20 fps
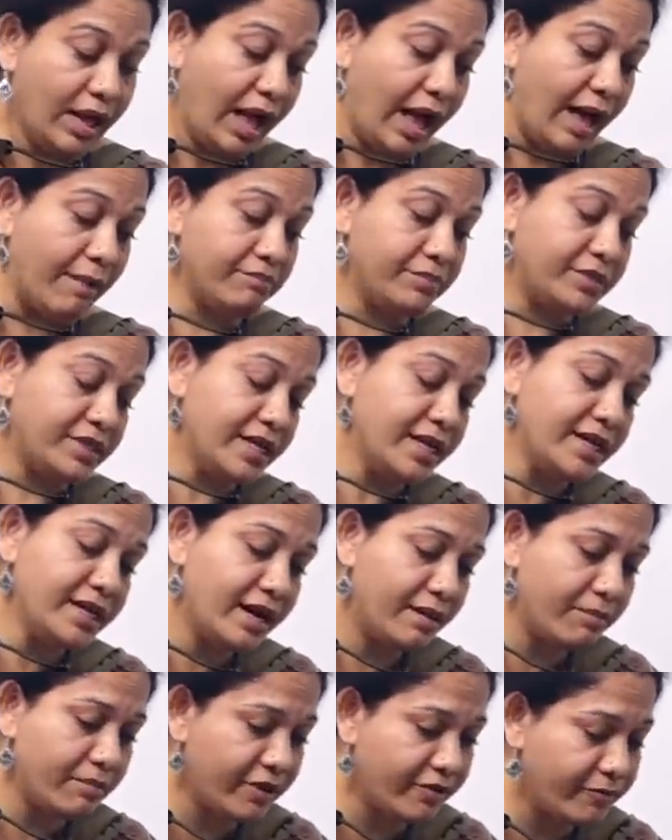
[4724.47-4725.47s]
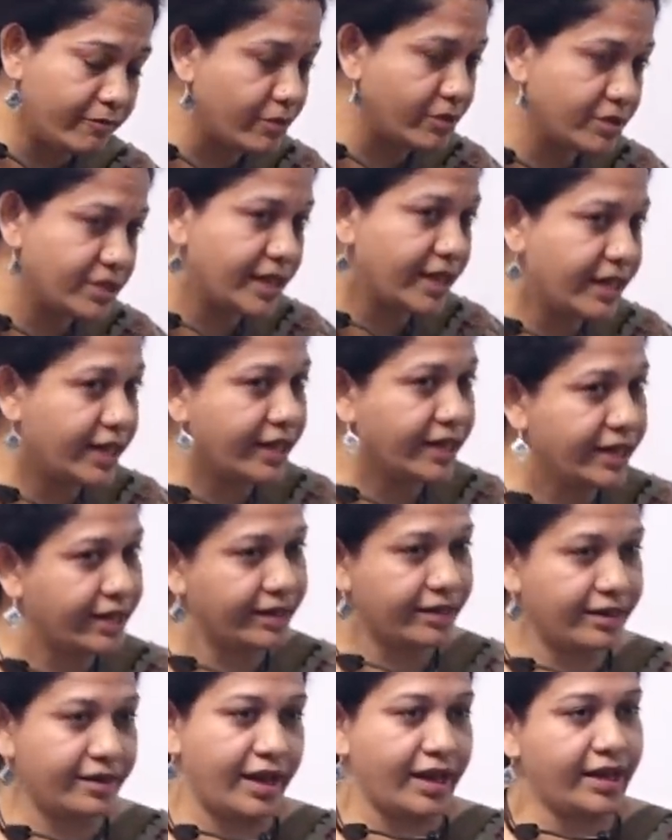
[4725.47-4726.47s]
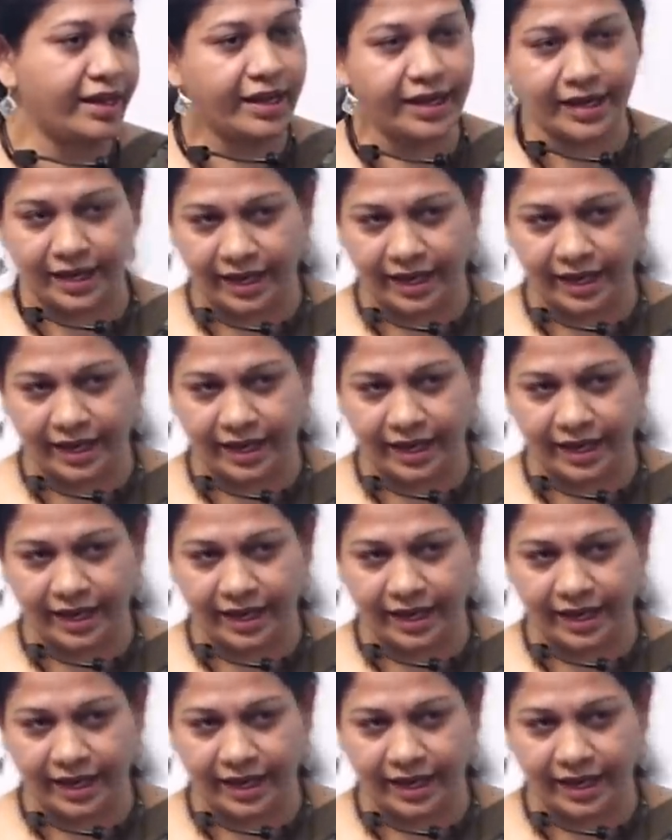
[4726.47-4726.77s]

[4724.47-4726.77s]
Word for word: umpteen number of books I can, I can